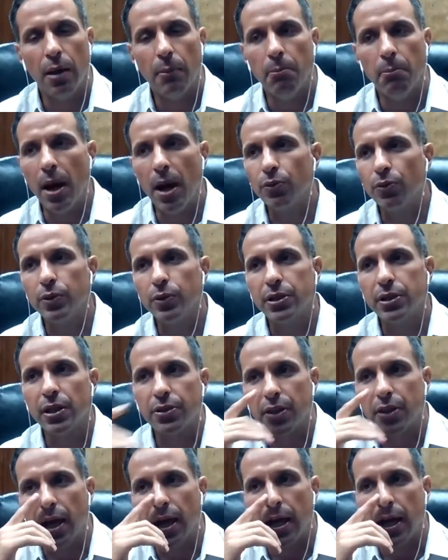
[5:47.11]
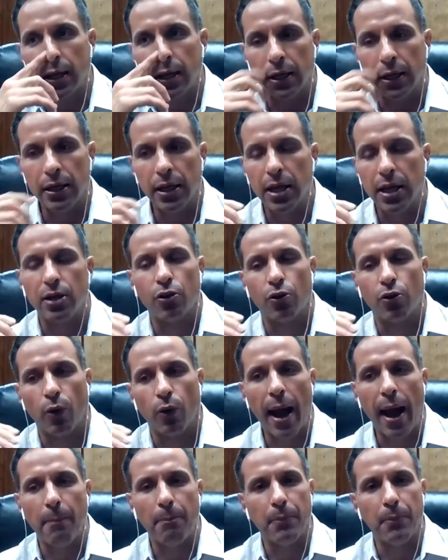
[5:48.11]
Meth was a thing. It
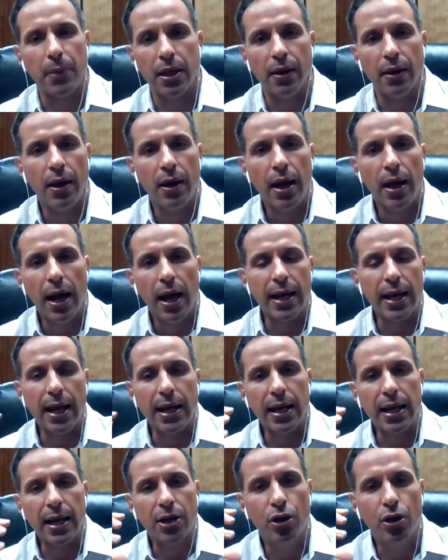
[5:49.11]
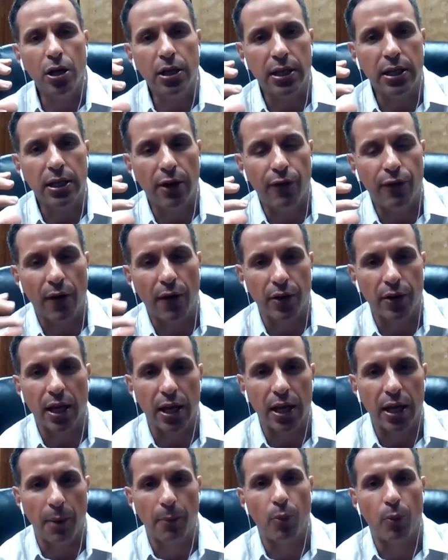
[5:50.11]
grabbed me. And I couldn't give
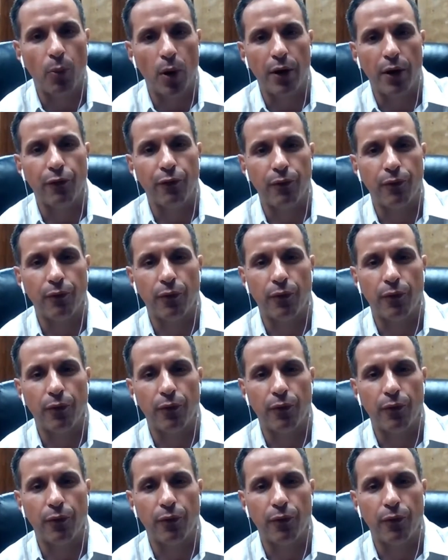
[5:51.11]
everything up away.